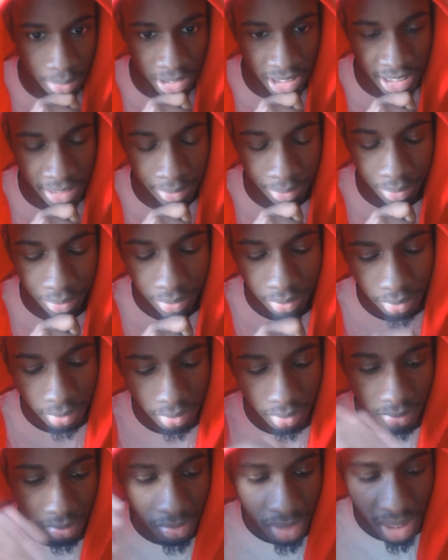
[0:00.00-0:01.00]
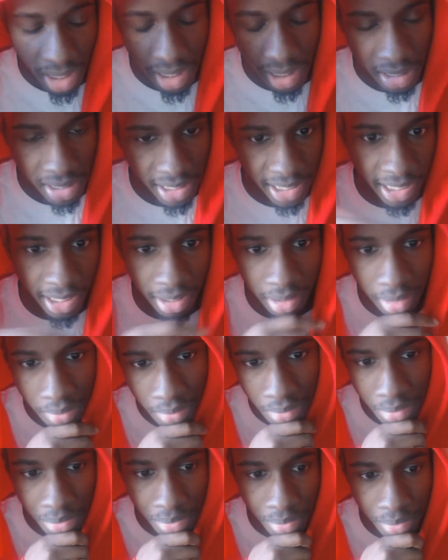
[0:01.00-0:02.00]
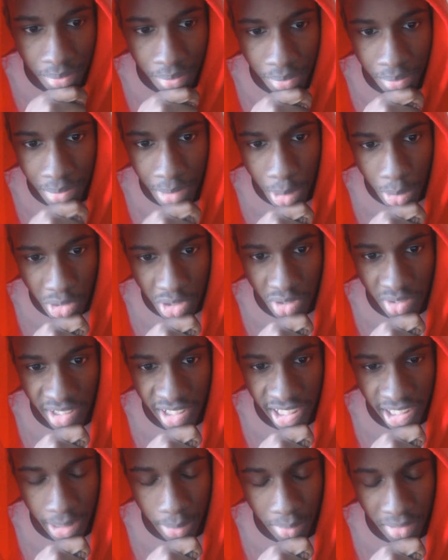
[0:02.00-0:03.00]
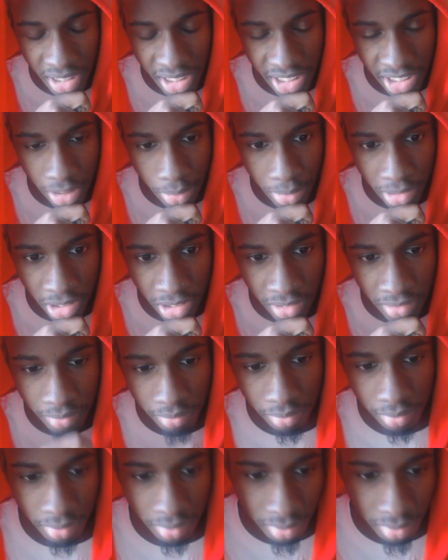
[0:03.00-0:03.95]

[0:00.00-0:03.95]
But yeah, Mobile Suit Gundam Thunderbolt,